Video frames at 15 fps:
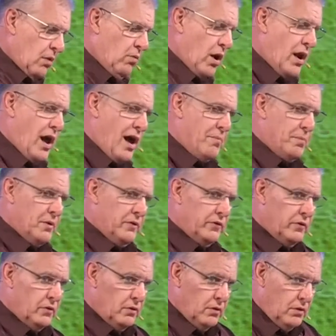And what
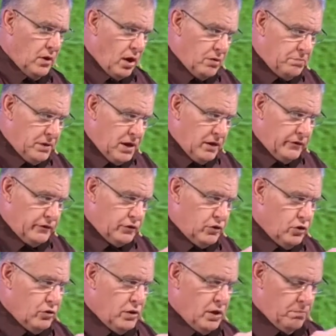happens? God begins to
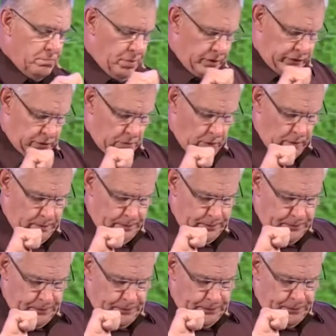do the impossible.
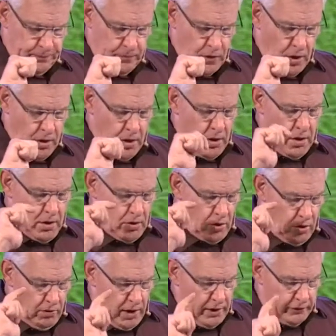
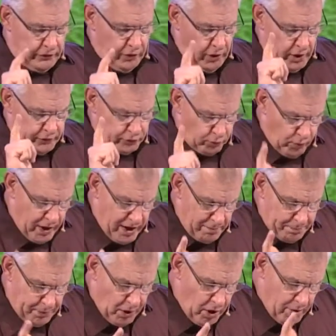All right, so let's
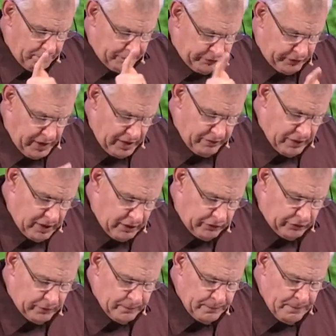ramp up
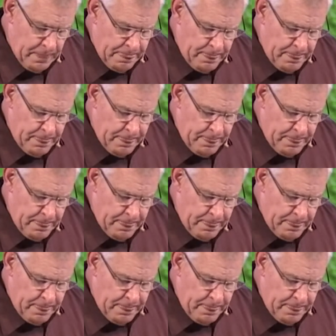savings.